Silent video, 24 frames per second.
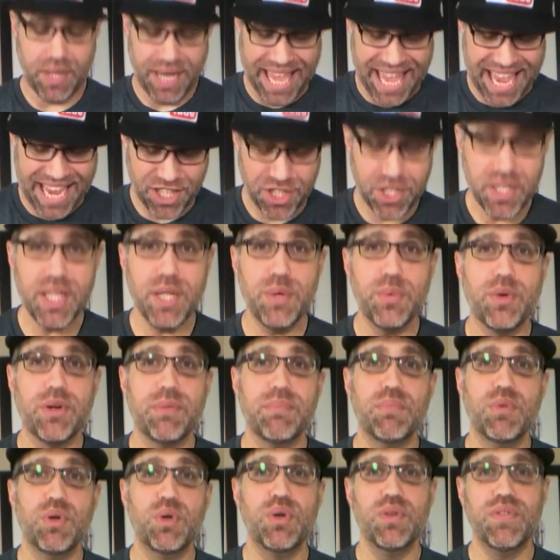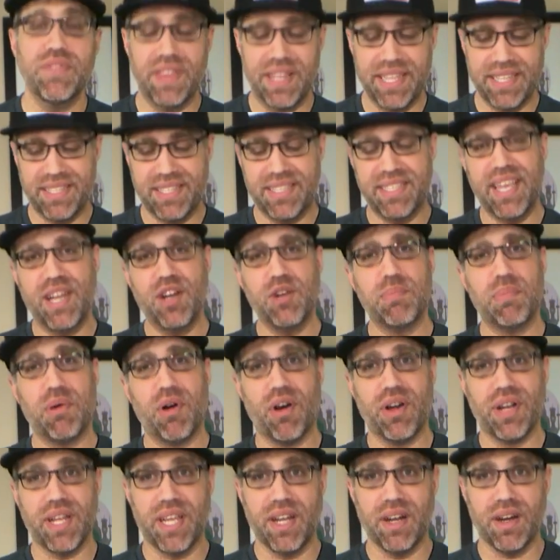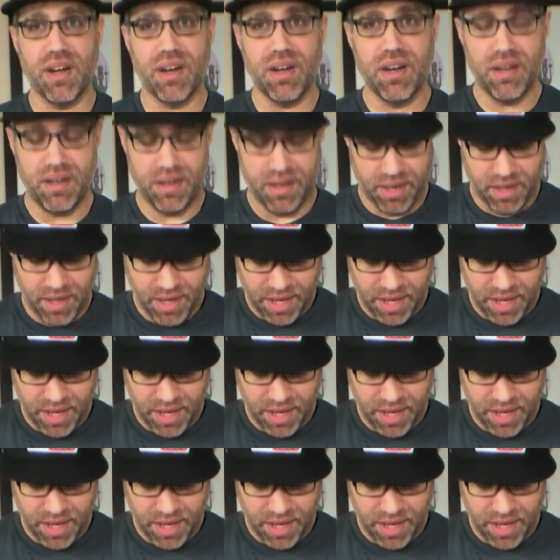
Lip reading: You can actually remove this center part here,